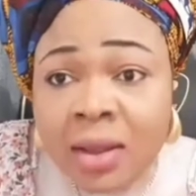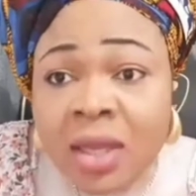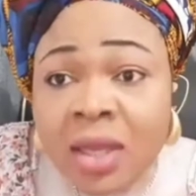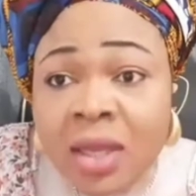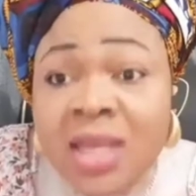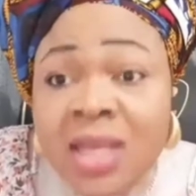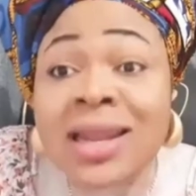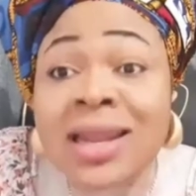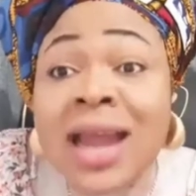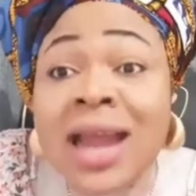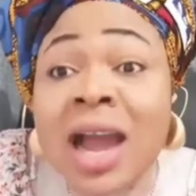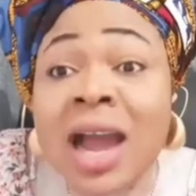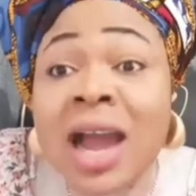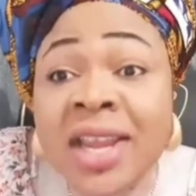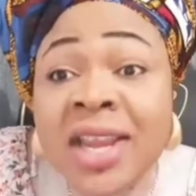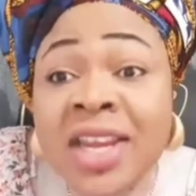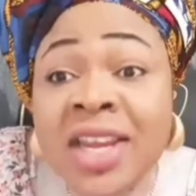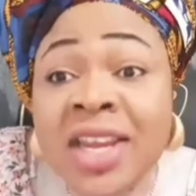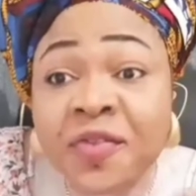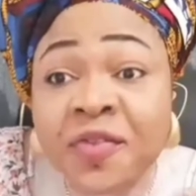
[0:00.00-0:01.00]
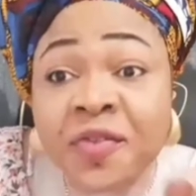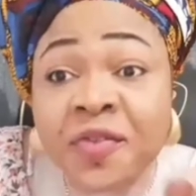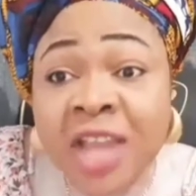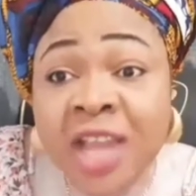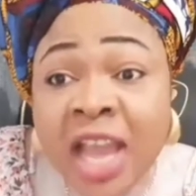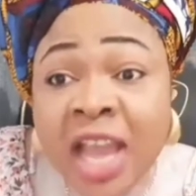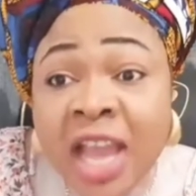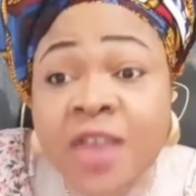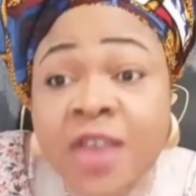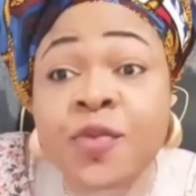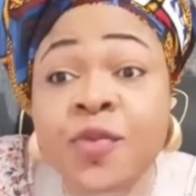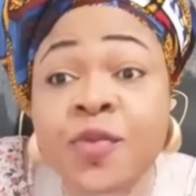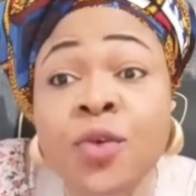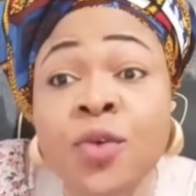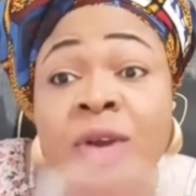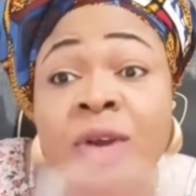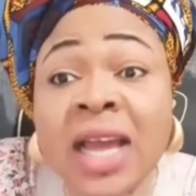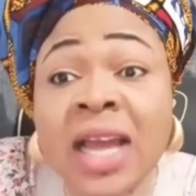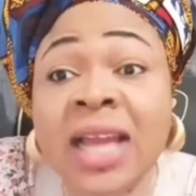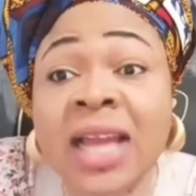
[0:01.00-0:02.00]
You are now anything
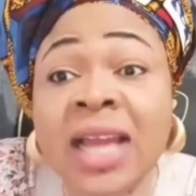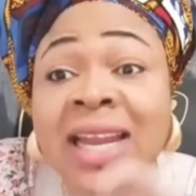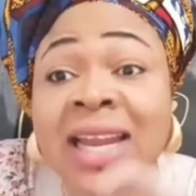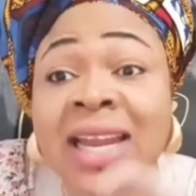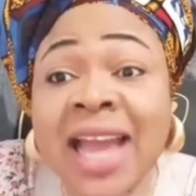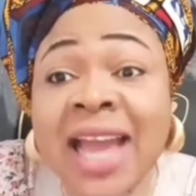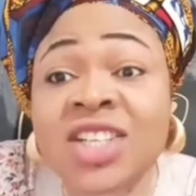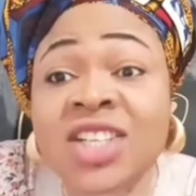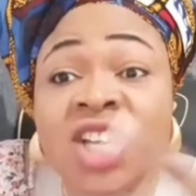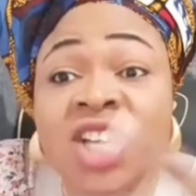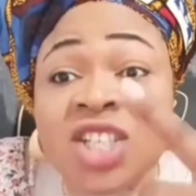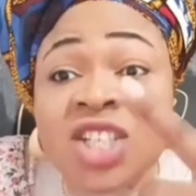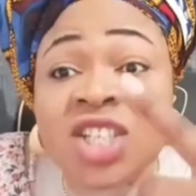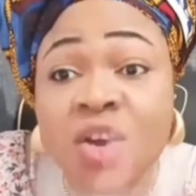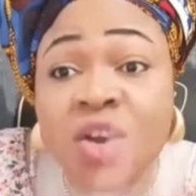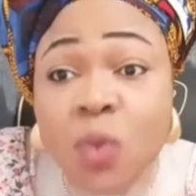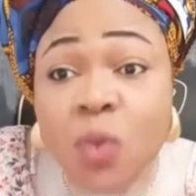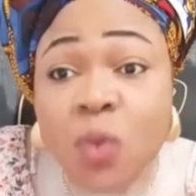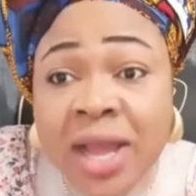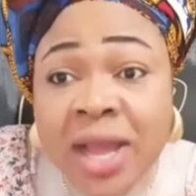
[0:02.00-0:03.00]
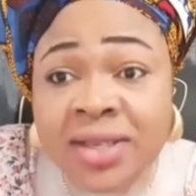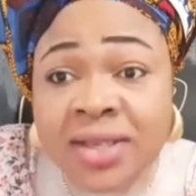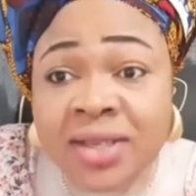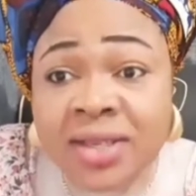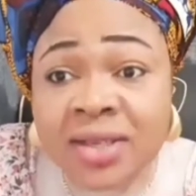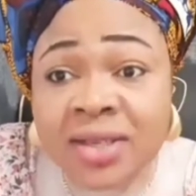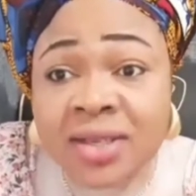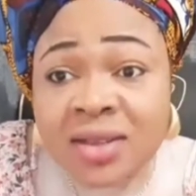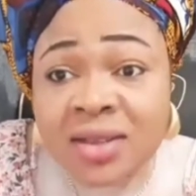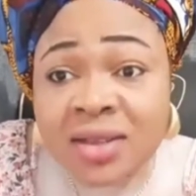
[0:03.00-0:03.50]
evil and I change your ways.